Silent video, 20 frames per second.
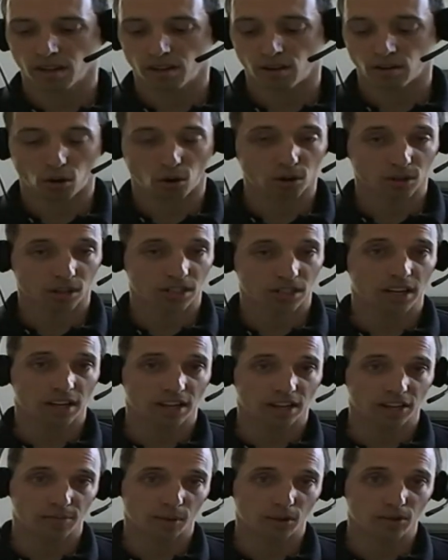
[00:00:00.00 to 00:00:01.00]
total
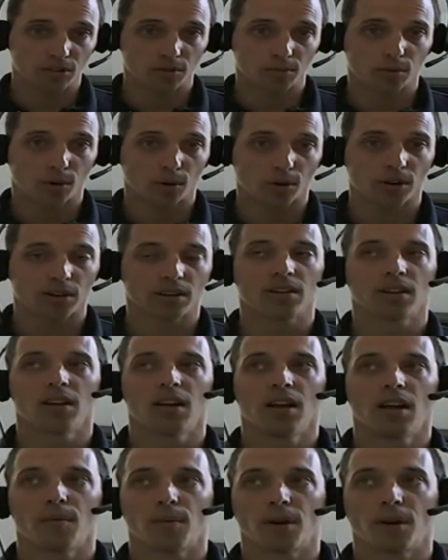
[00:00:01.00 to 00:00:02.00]
intake is most important,
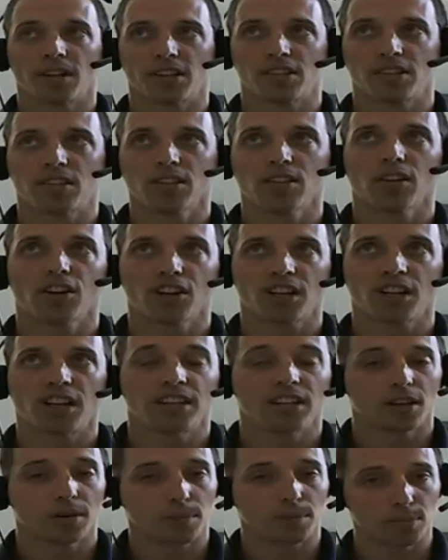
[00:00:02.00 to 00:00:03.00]
but it's still a good
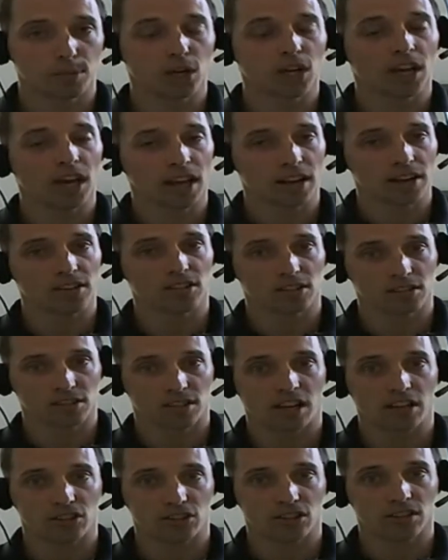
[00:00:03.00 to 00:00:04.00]
idea to bookend your
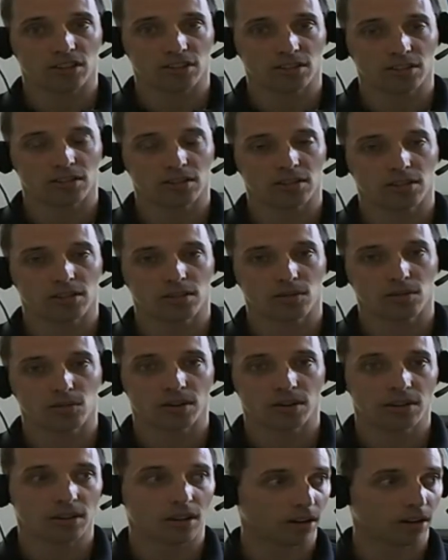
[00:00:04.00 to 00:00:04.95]
sessions with